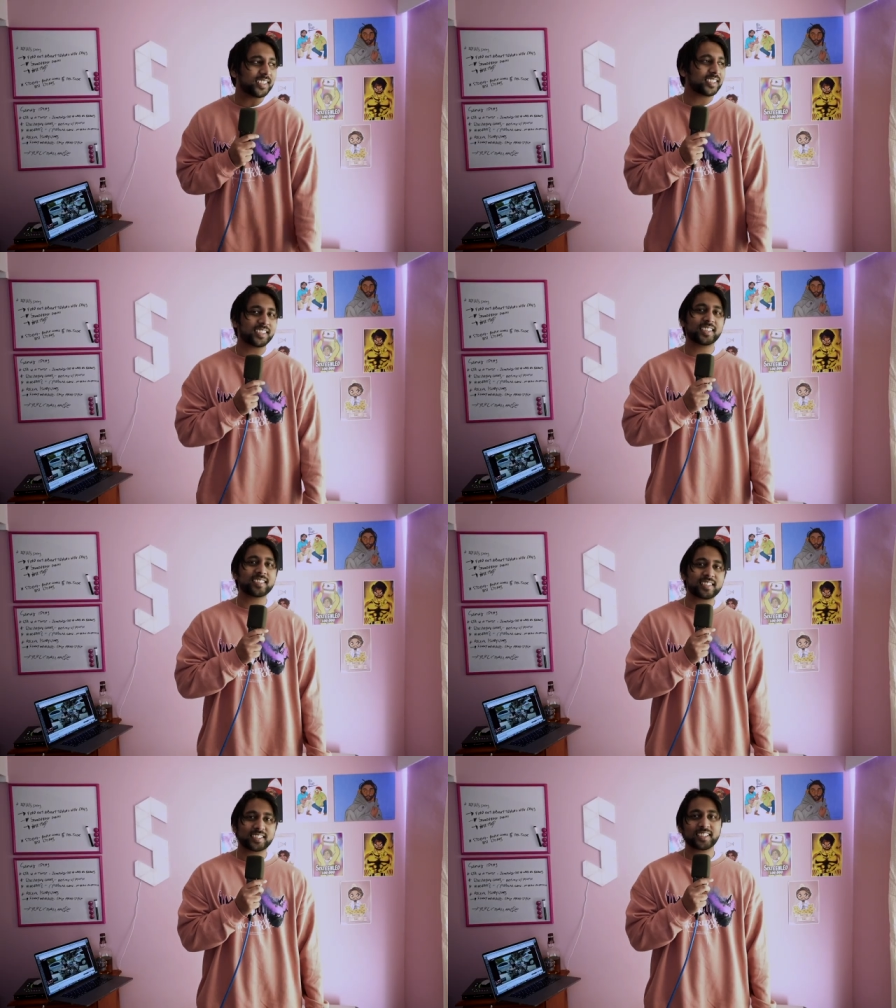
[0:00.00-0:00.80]
his
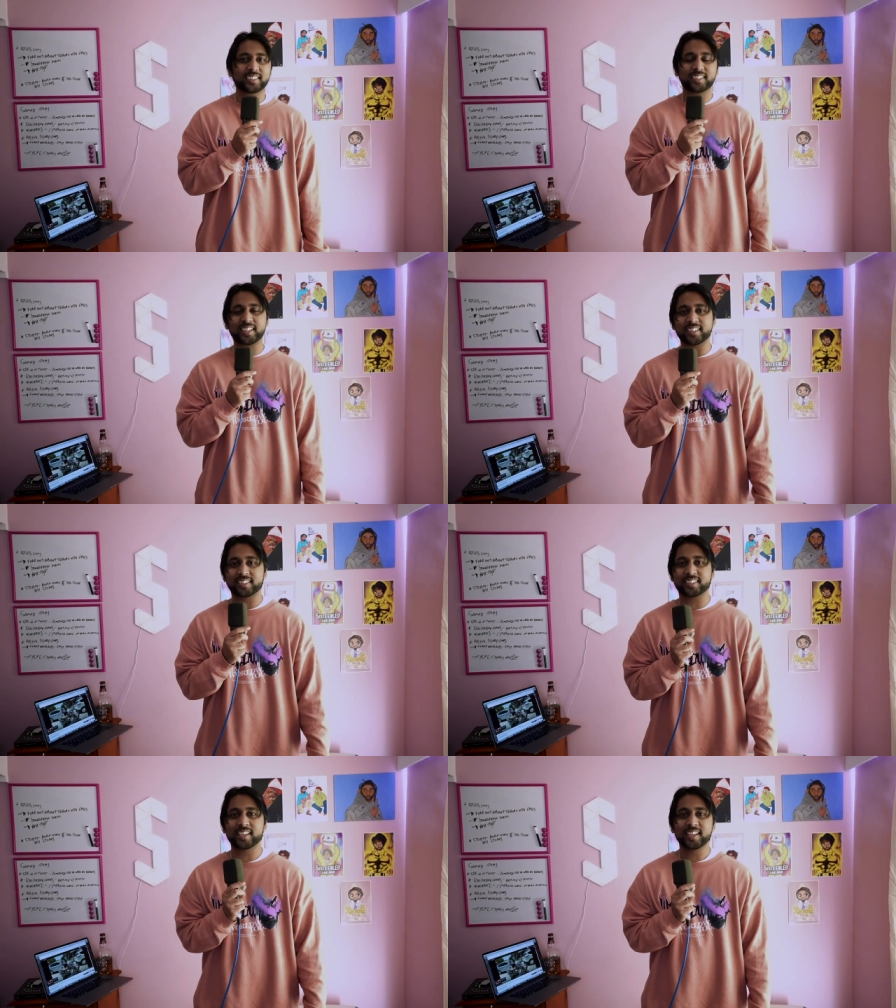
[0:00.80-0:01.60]
stickers stick to
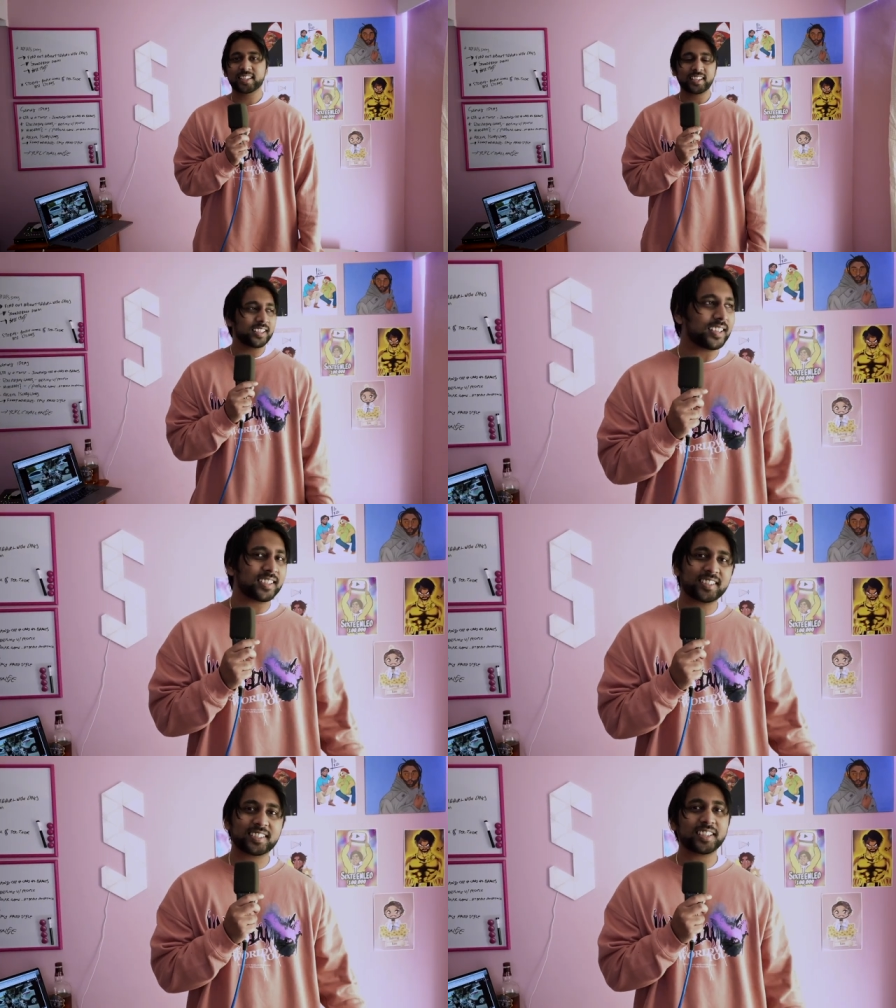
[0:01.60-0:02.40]
things. He
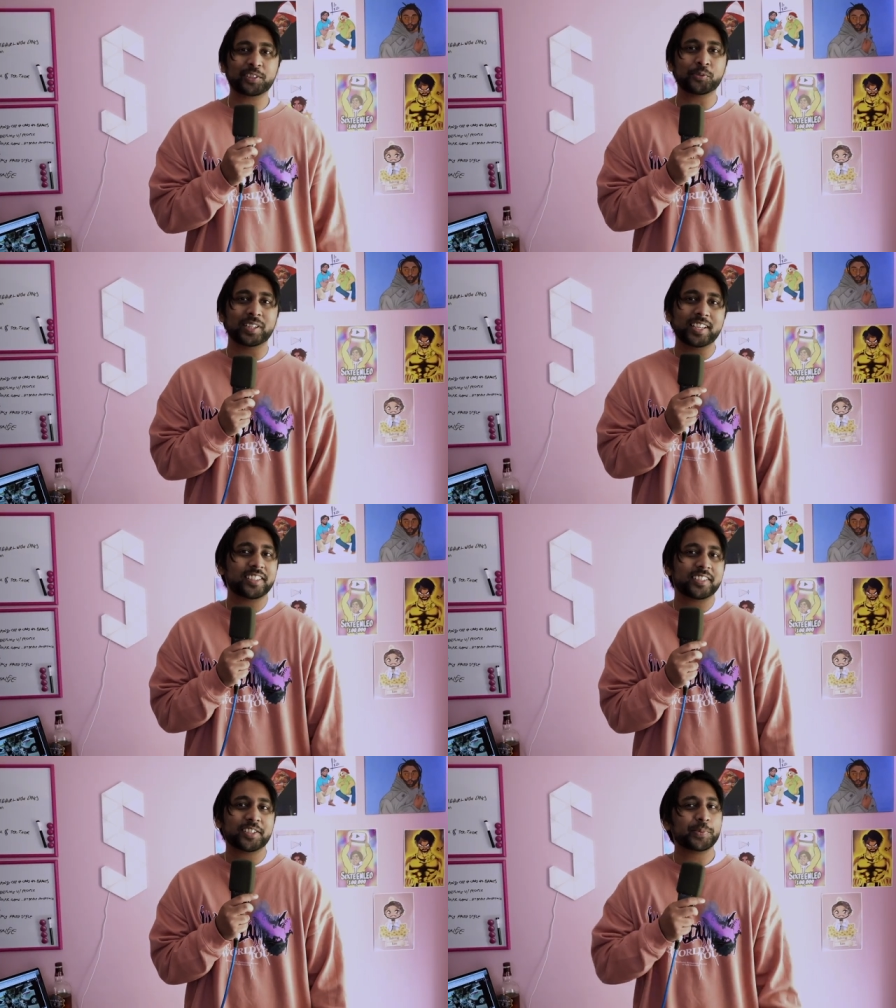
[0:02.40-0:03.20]
doesn't stick to
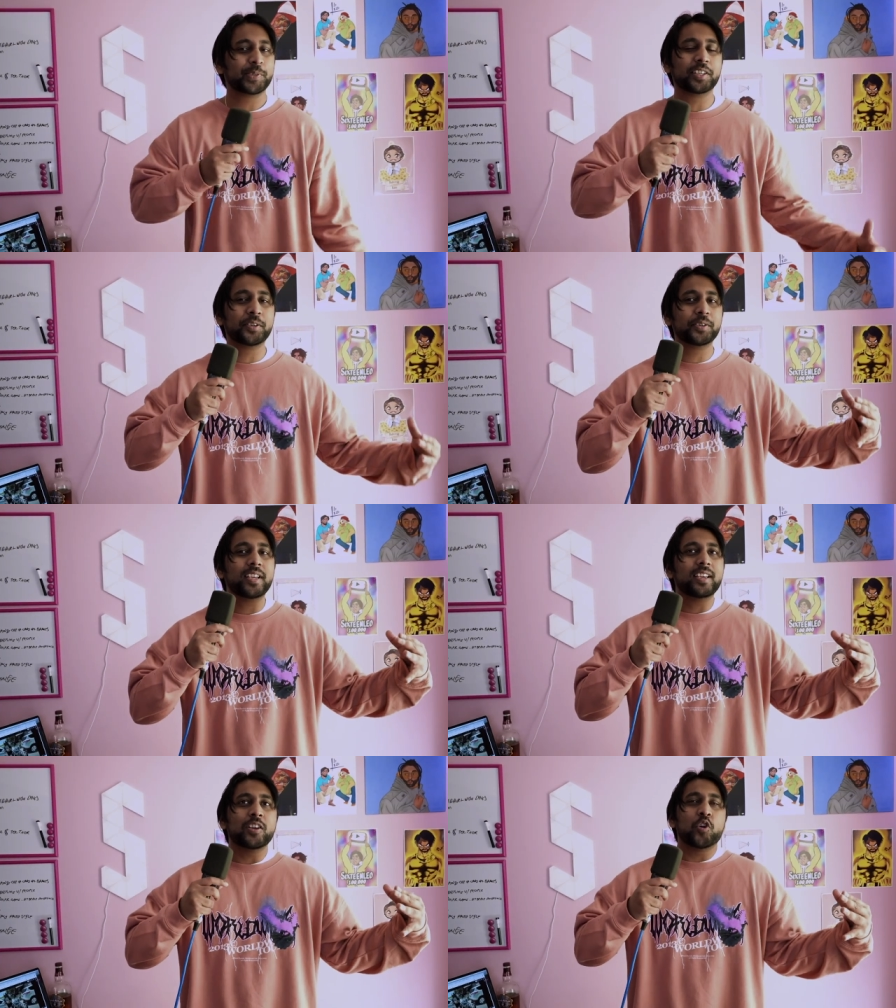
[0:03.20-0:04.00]
relationships, so
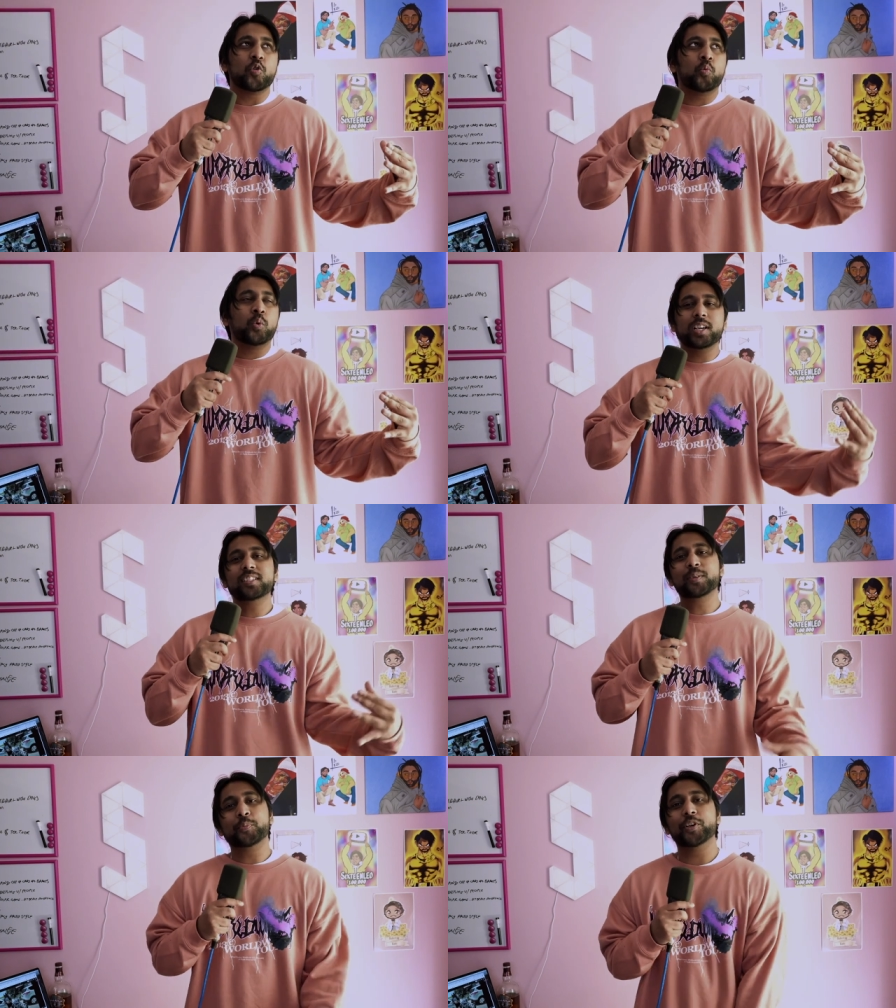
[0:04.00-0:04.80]
what is
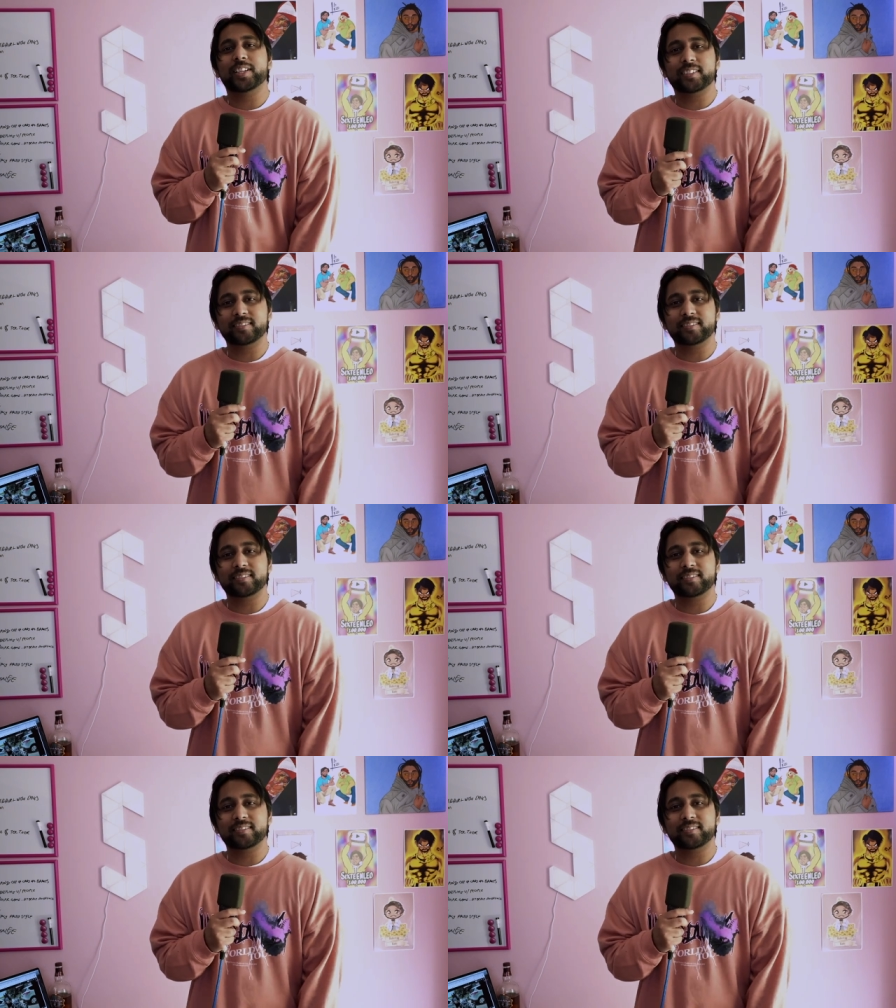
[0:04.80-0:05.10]
the point?